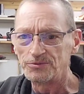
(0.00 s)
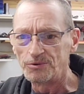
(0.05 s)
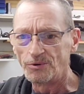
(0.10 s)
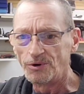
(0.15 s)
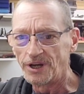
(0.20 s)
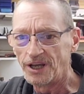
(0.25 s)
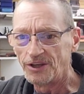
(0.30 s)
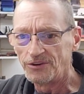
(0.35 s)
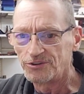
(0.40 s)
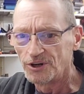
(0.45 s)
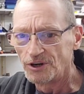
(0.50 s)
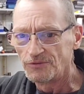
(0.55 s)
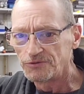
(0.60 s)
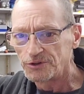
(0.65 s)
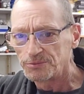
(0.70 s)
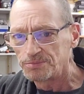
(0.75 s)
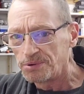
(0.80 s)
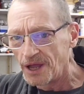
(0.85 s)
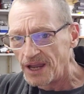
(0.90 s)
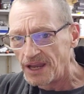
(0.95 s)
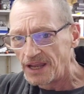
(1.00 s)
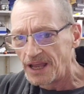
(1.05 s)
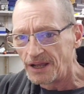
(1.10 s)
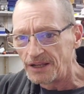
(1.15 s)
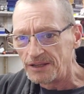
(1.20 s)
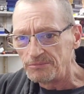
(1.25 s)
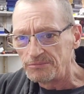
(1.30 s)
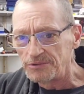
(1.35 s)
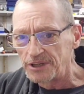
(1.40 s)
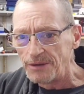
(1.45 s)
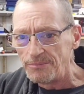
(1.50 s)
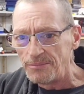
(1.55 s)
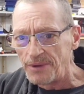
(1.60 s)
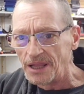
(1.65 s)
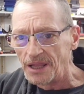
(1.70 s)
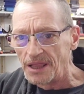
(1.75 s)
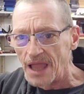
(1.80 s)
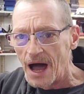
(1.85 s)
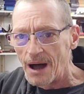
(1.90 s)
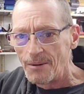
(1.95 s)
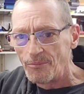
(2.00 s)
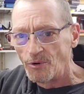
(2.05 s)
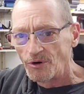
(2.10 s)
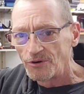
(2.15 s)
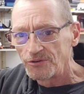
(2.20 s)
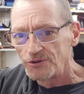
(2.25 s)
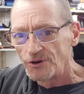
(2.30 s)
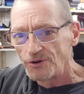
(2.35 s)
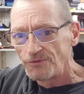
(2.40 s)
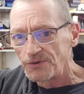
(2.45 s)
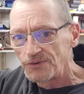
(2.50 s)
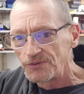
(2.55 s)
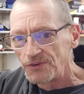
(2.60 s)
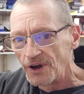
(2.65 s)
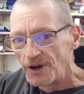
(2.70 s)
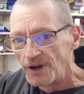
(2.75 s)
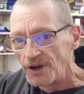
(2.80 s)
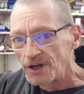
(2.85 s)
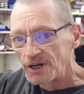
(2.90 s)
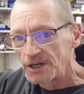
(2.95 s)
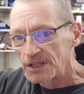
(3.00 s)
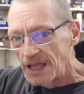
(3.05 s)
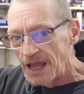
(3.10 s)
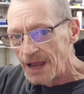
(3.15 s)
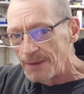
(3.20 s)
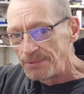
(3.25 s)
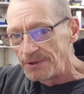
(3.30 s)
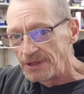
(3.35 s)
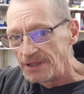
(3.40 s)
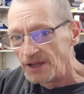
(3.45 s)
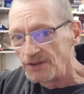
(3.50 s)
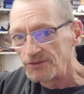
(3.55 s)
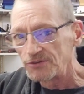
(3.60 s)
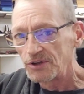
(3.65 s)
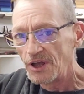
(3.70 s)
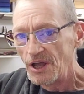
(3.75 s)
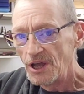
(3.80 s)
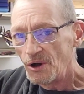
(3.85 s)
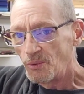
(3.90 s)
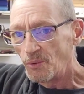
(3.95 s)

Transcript: We're going to get a surface plate and give me a lot more surface area and clamping this